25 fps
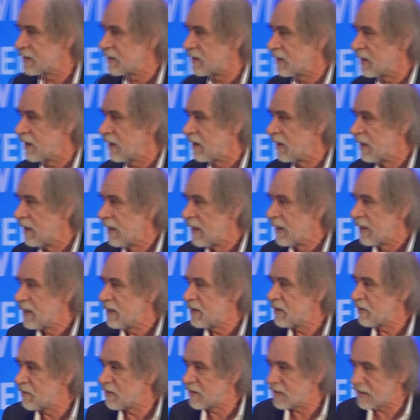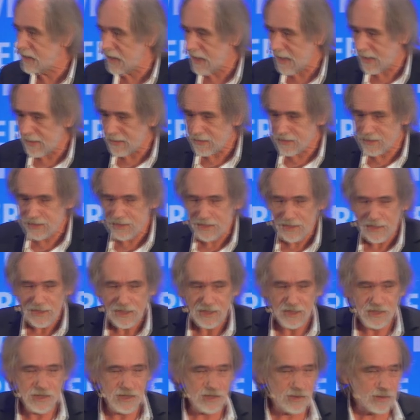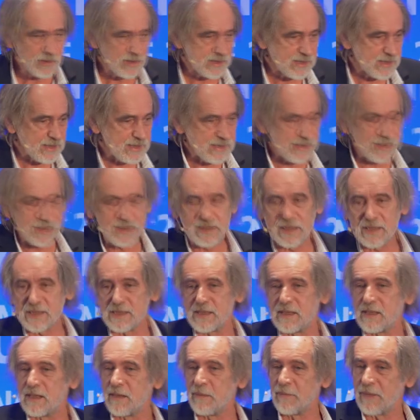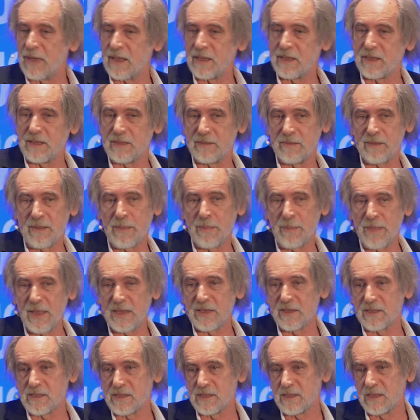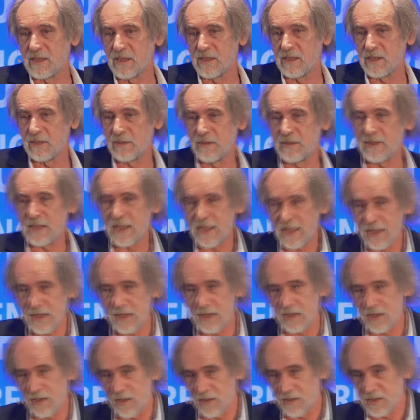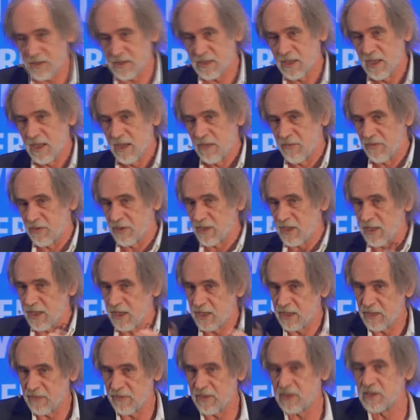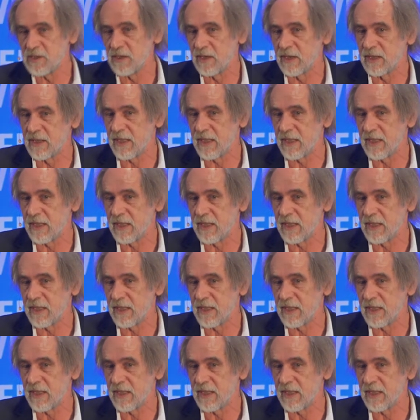you know, you can't use statistical methods to diagnose for the individual